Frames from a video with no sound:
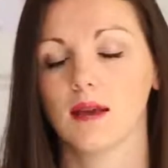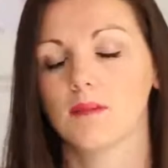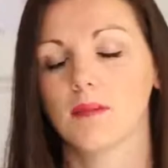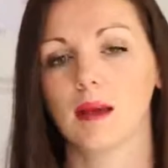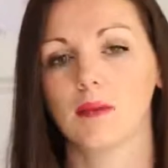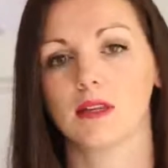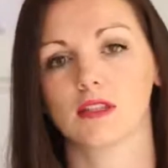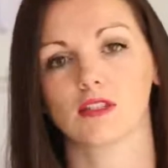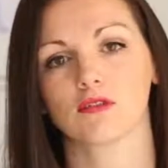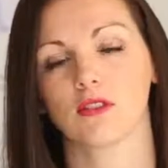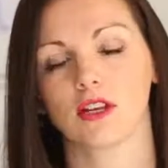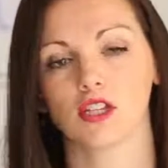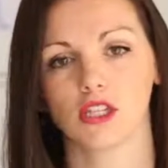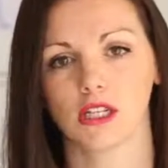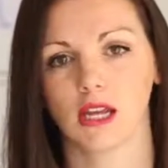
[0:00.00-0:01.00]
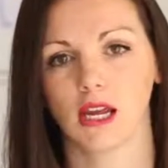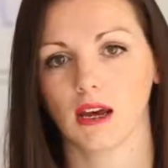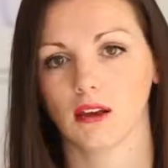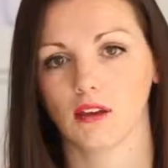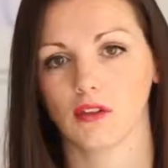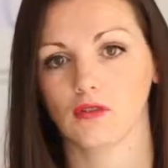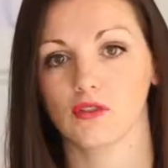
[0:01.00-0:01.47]
Maybe it's reaching
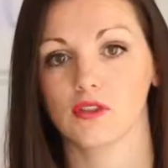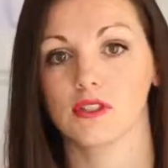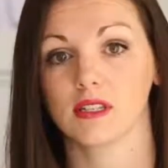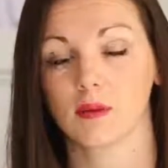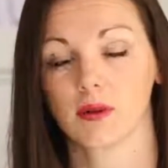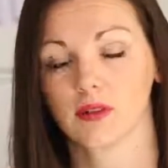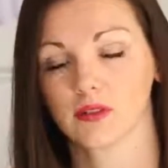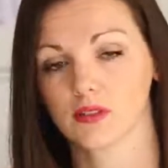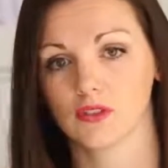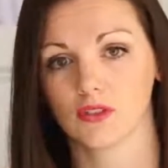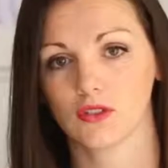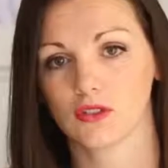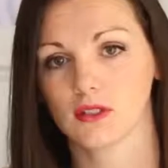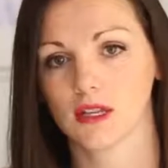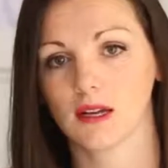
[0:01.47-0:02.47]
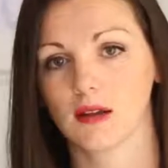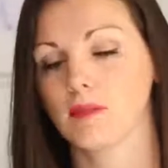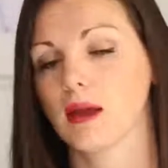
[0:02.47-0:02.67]
out through someone else's newsletter.